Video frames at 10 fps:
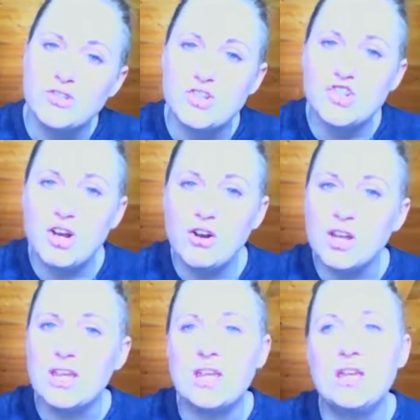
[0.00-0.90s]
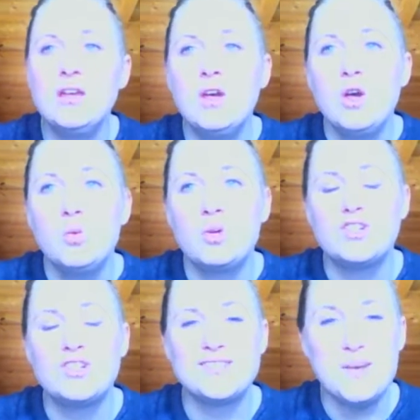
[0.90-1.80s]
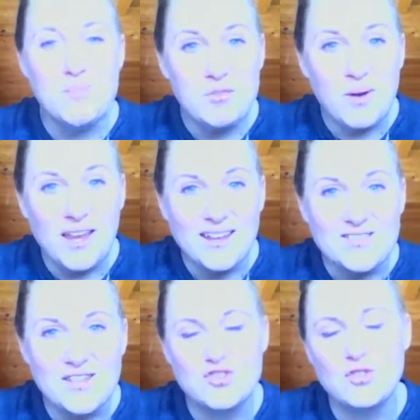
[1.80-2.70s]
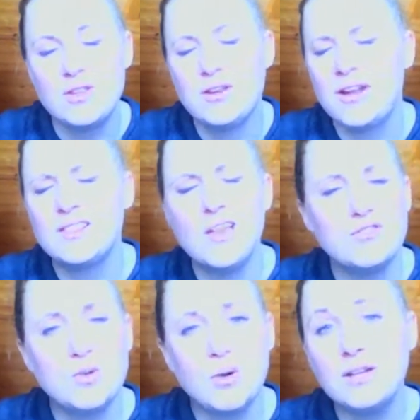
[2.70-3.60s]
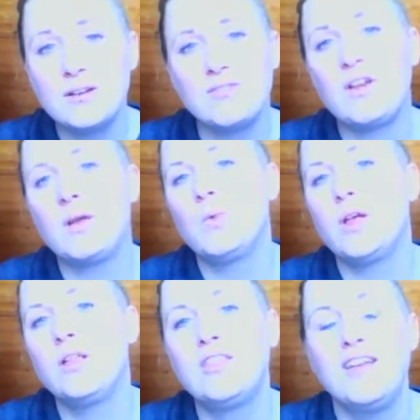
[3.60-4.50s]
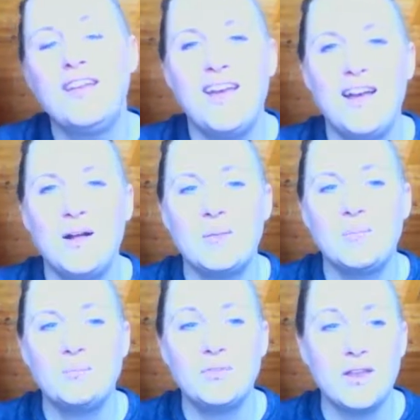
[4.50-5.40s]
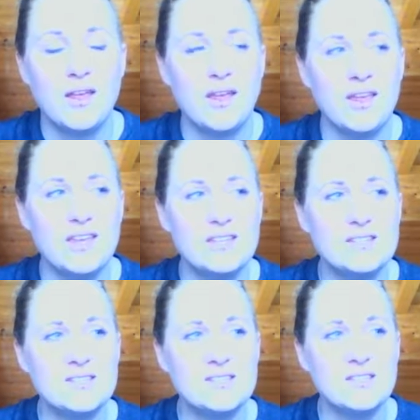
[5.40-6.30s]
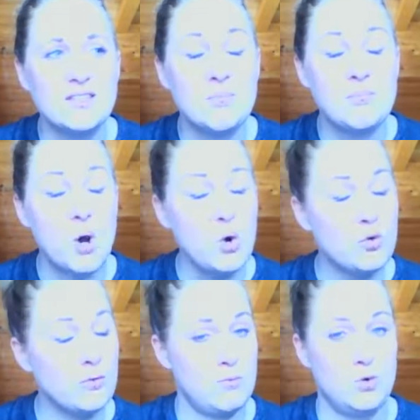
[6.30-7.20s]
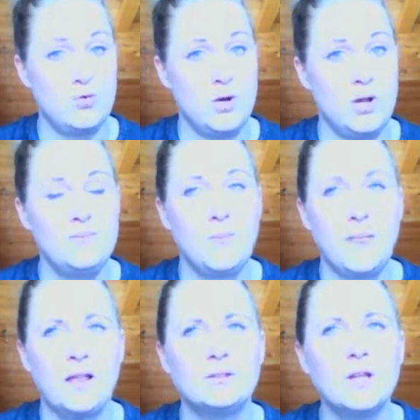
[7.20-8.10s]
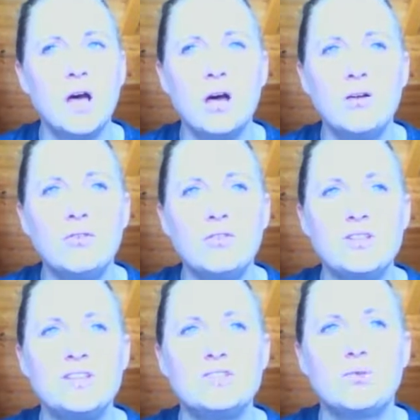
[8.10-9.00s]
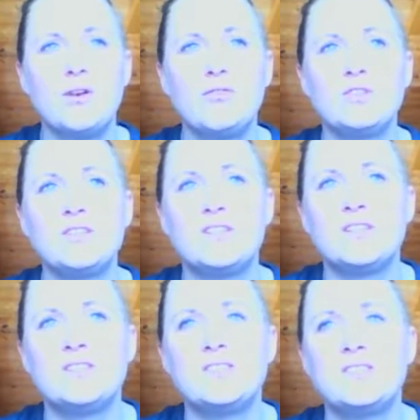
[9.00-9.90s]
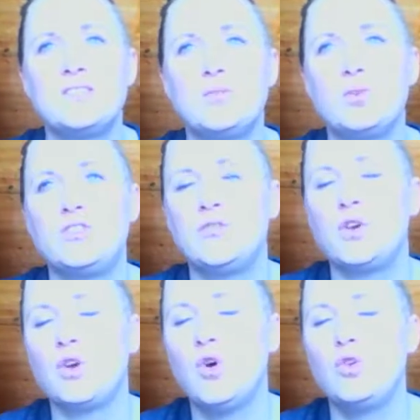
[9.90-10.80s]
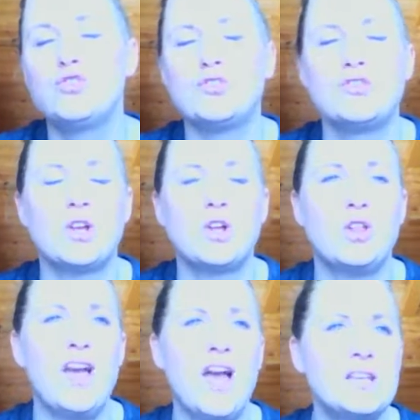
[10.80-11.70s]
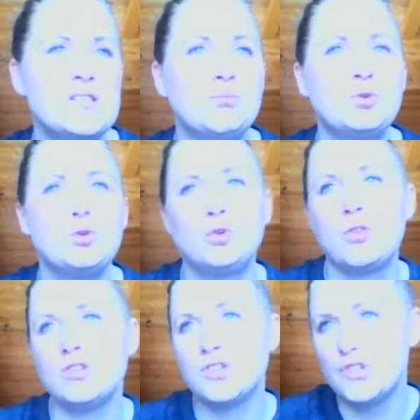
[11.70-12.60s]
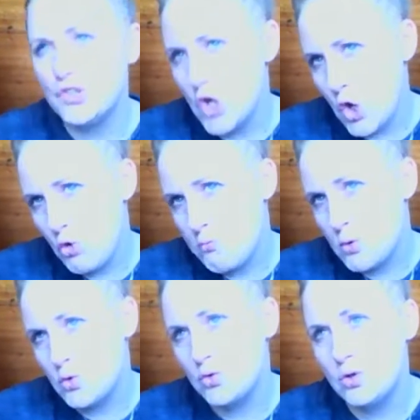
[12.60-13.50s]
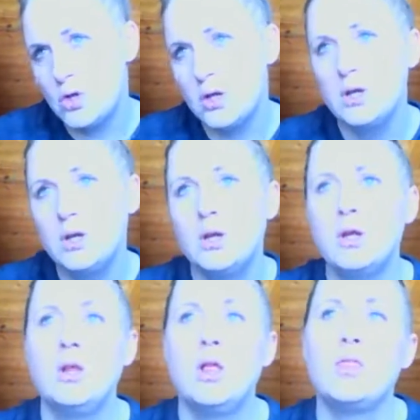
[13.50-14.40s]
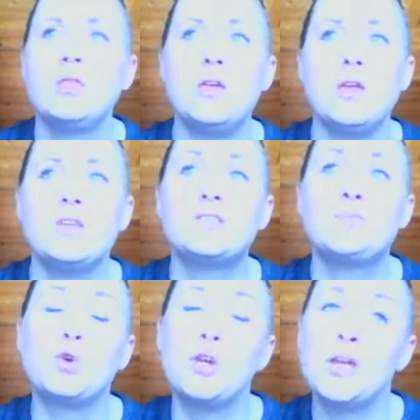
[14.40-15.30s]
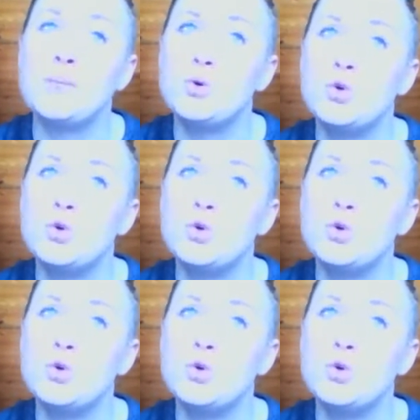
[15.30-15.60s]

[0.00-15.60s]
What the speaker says: course, the Cherokee, which is some of my ancestry that I love to identify with, is the bone moon. I love these references with different cultures that call the ice moon, the snow moon, the spring